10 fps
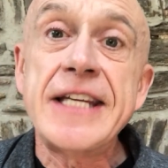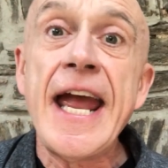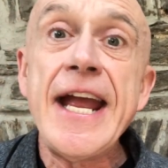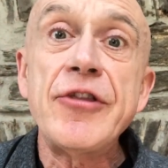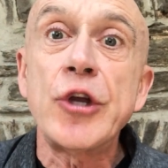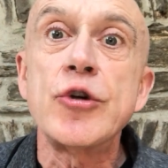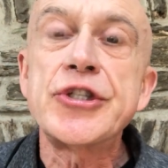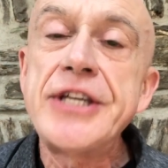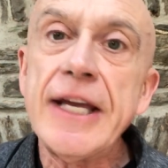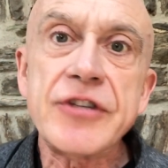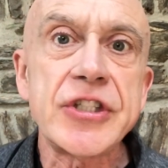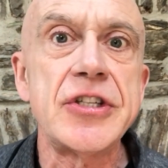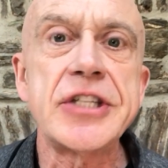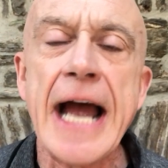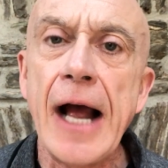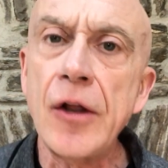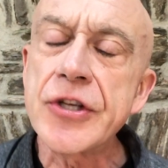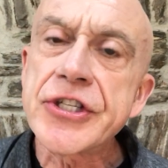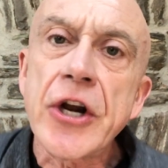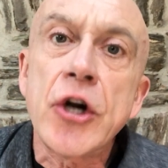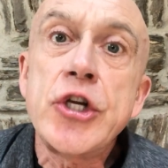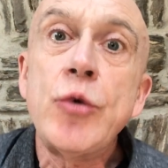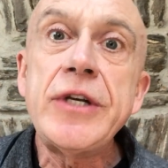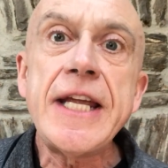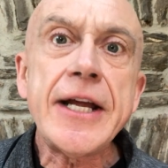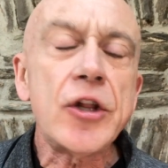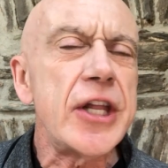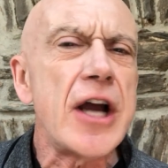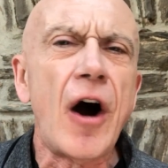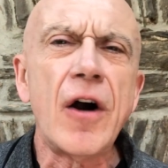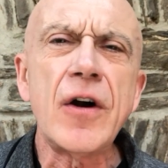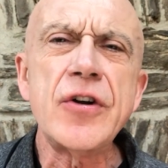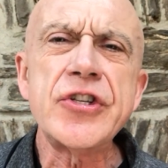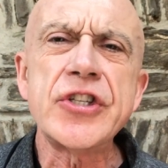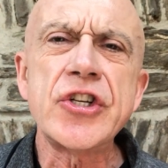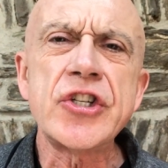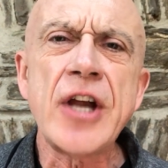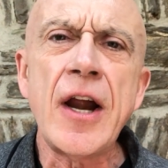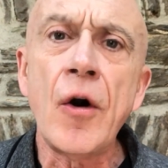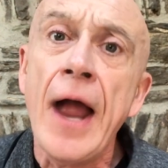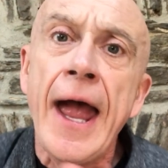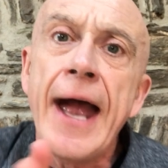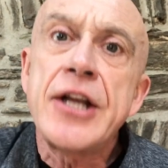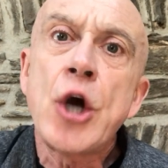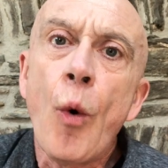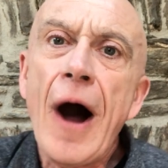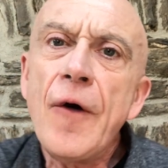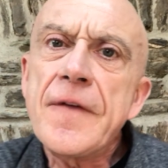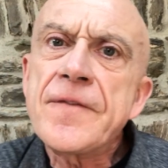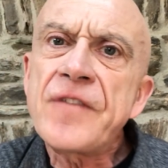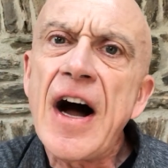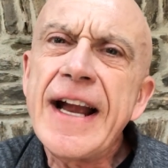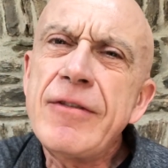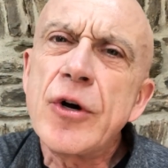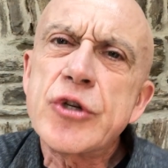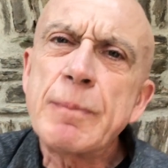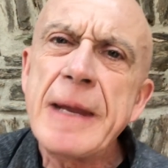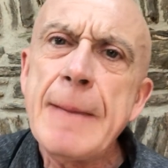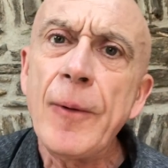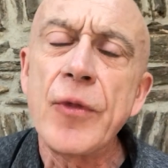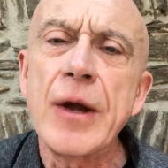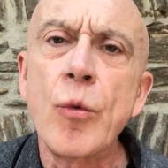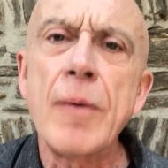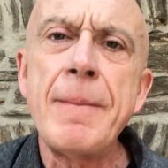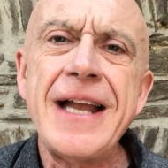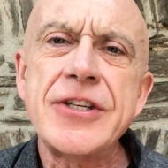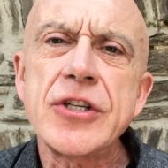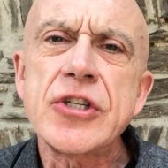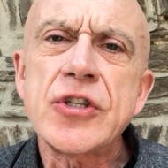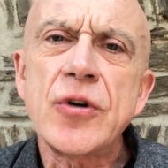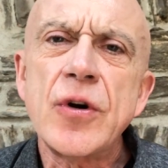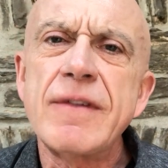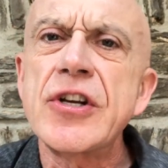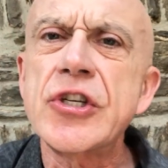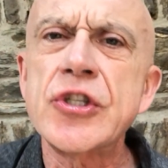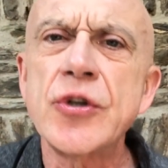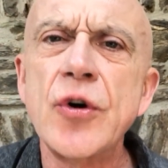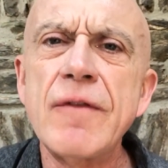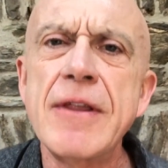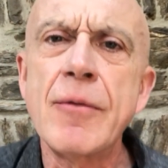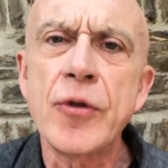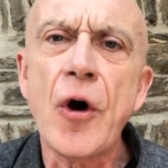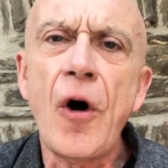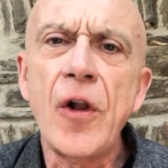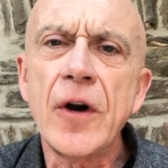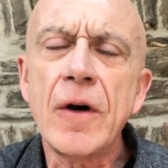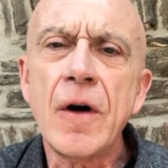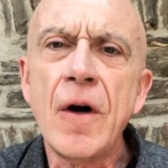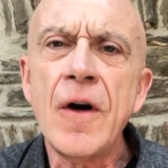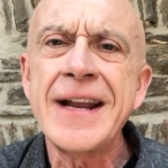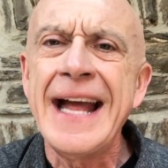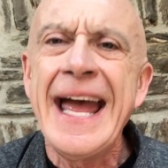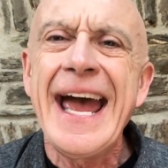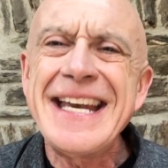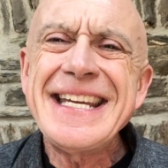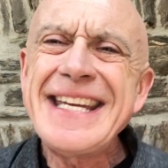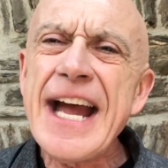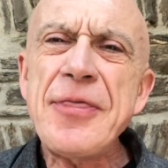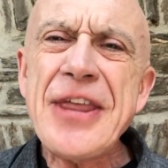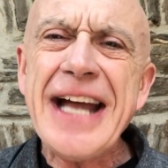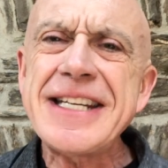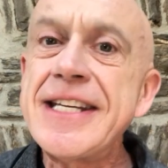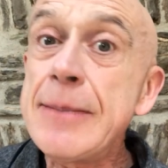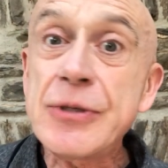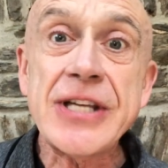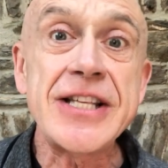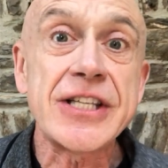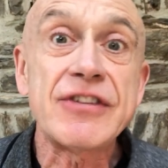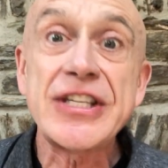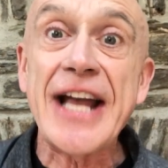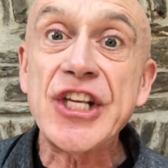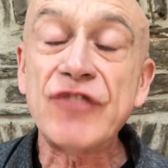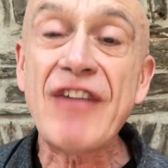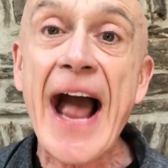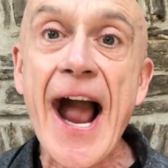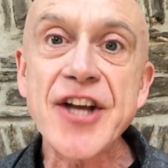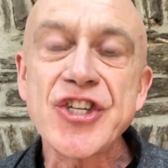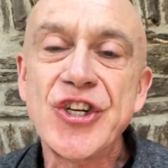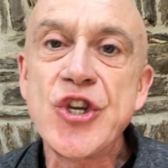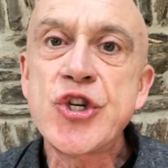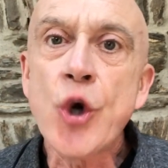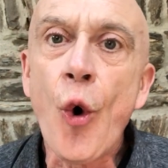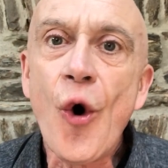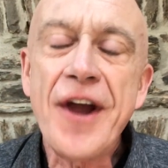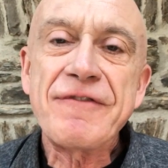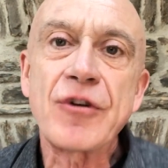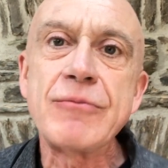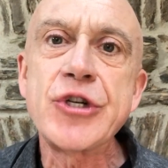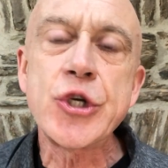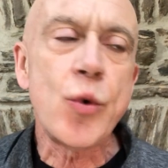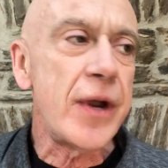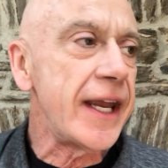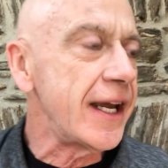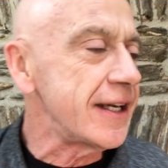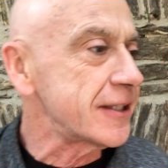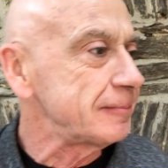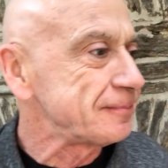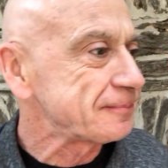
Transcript: take those gifts and talents that are uniquely ours to share and go out and find those people that we're meant to serve and to serve them with all our heart and to get that deep sense of satisfaction and joy from doing it.